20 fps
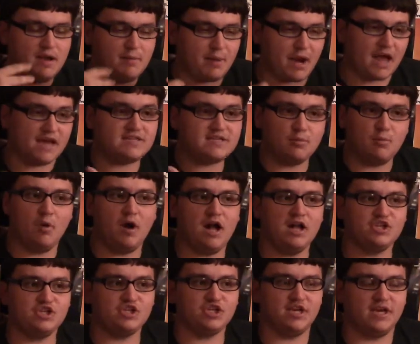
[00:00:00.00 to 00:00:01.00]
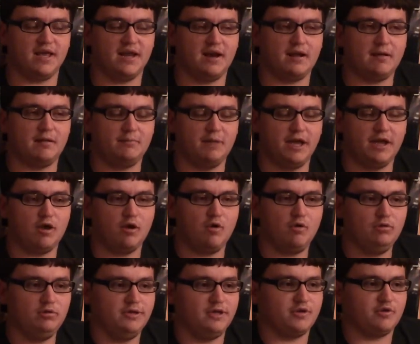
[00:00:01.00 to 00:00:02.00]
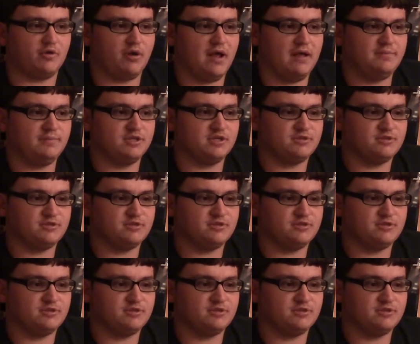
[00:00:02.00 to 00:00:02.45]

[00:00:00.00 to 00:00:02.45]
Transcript: But as I'm watching it, I'm like, holy crap,